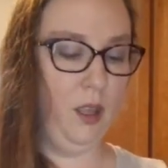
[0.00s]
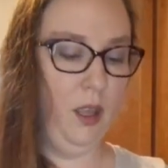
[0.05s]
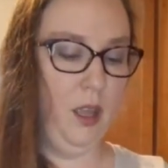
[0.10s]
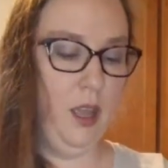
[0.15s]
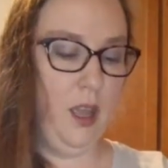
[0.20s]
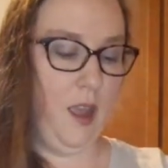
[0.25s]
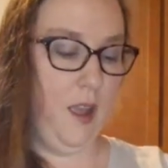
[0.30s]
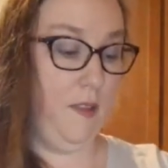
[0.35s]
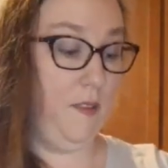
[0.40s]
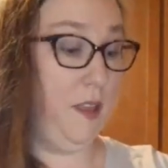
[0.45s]

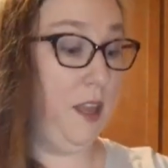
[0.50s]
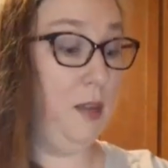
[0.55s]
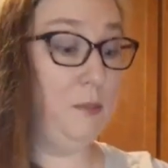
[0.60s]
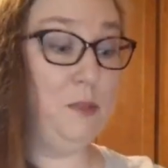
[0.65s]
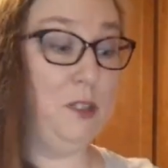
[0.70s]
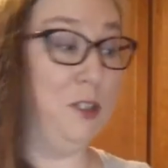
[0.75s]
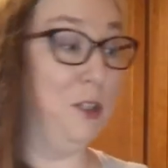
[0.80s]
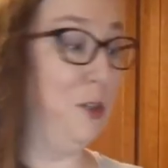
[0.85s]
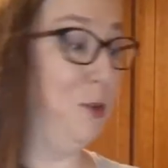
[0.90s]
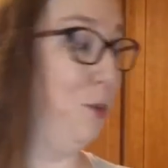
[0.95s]
And then I'm gonna
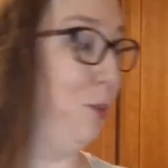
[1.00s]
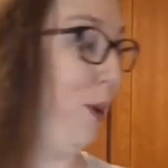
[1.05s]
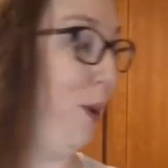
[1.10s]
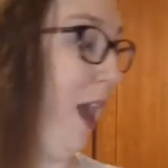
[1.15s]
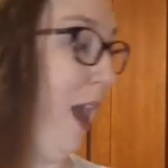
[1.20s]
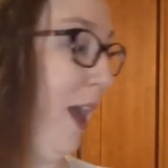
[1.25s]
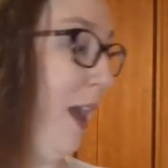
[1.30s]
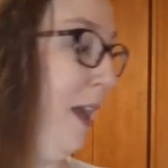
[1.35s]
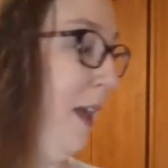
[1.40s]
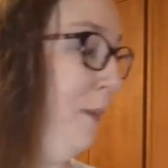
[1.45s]

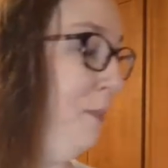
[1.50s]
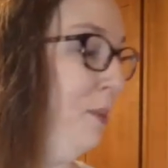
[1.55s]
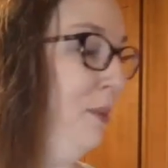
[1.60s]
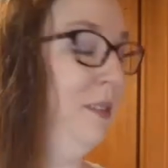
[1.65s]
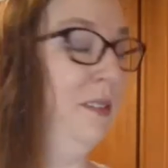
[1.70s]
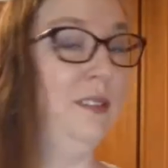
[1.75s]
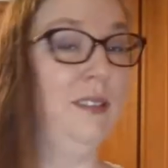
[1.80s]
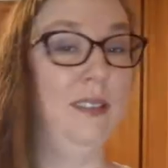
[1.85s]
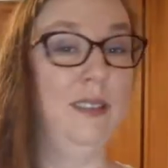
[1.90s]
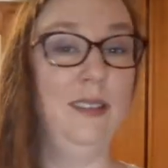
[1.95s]
grab
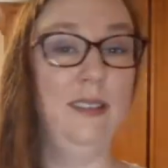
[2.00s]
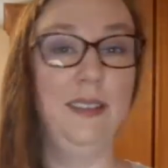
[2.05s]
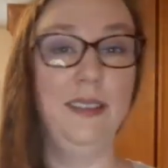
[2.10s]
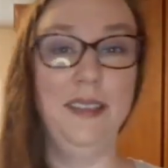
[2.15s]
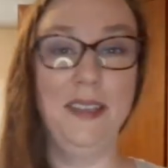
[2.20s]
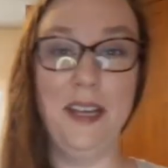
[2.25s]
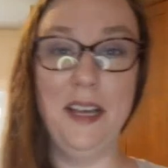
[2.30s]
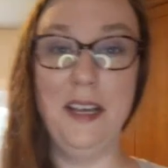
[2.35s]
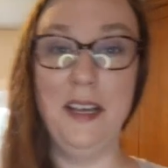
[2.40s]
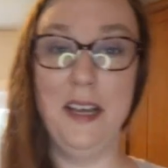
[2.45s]

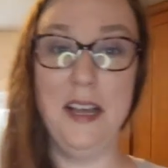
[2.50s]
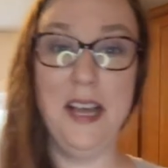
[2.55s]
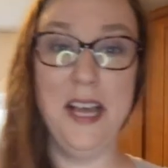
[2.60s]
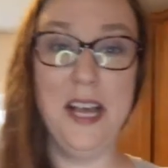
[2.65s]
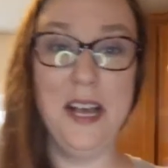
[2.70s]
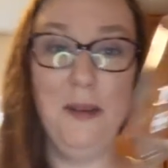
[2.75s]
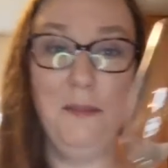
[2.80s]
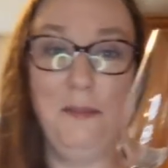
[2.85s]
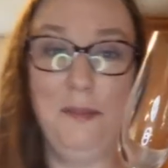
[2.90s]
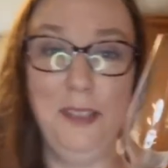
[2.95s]

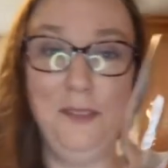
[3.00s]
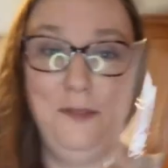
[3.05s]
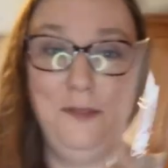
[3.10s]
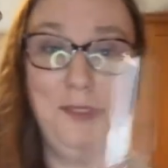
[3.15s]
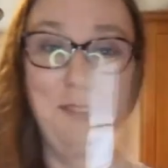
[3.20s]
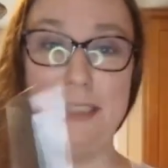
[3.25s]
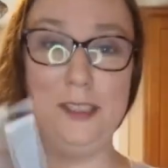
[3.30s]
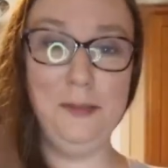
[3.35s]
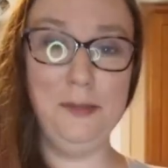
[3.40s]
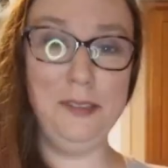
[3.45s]
my
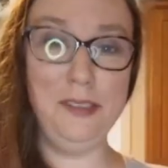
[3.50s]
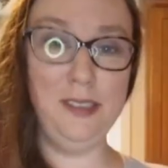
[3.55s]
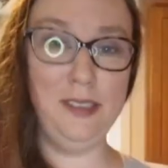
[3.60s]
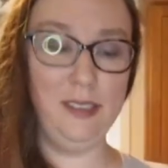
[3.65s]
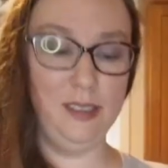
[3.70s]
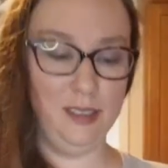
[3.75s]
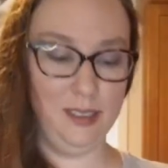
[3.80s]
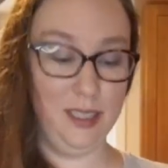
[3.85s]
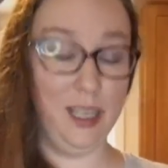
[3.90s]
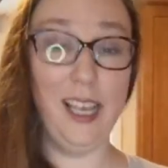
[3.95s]
flute
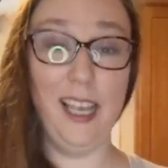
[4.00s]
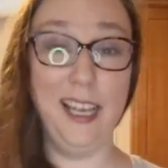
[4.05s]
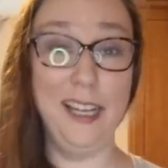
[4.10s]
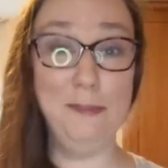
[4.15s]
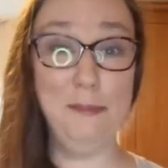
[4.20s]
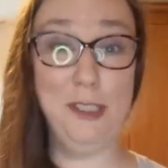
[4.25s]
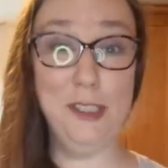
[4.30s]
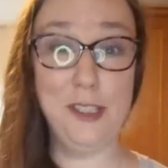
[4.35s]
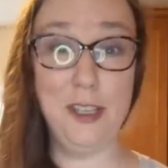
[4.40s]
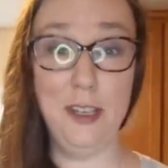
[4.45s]
and I'm
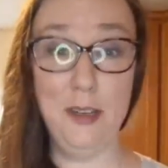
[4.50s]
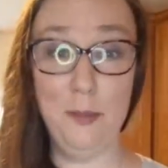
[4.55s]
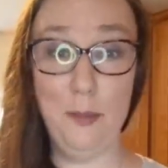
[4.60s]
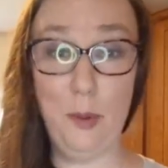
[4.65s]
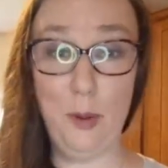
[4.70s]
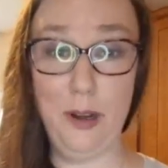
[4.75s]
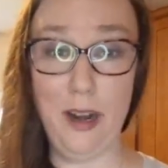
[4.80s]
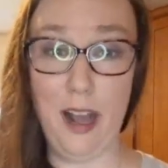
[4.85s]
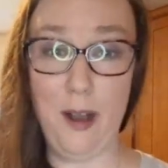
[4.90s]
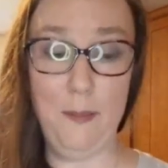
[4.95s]
just gonna pour it
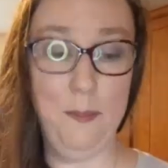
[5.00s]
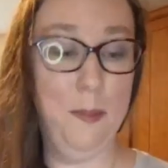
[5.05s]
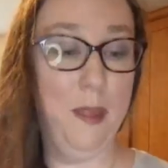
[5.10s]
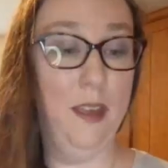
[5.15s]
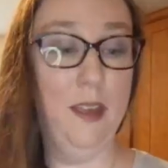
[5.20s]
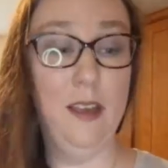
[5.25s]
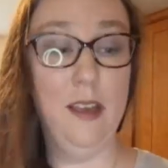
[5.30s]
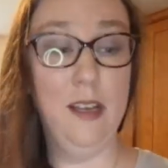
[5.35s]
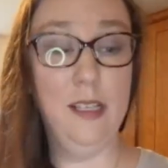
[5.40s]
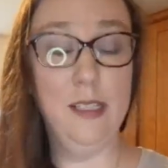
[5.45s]
out.
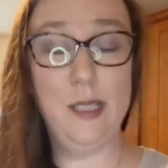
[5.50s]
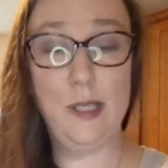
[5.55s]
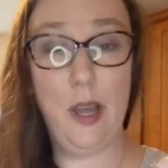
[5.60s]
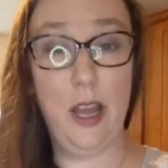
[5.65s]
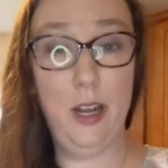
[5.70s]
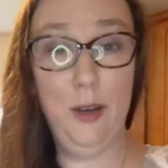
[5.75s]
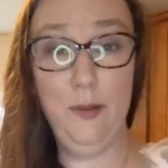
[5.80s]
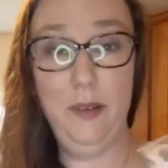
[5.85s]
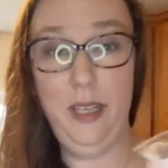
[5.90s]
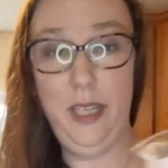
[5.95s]
So I
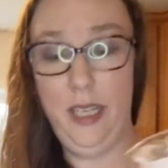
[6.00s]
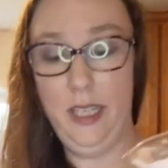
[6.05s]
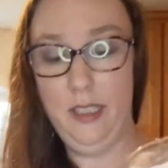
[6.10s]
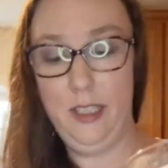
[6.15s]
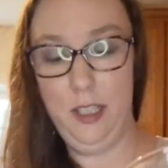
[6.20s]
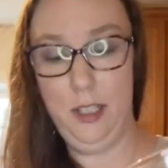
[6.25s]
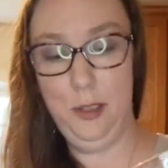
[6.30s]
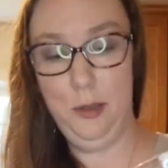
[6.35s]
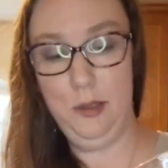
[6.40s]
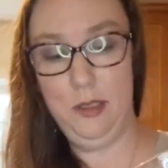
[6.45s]
don't need to
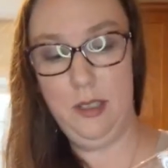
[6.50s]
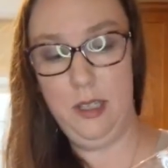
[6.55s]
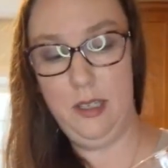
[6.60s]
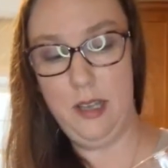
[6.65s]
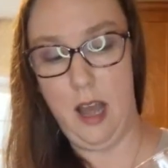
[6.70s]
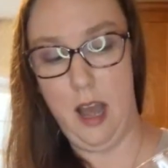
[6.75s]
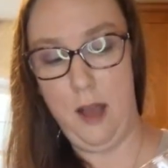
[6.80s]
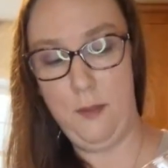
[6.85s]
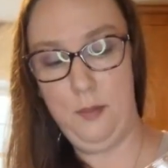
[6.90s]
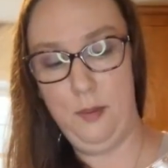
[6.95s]
use the
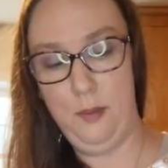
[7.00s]
top.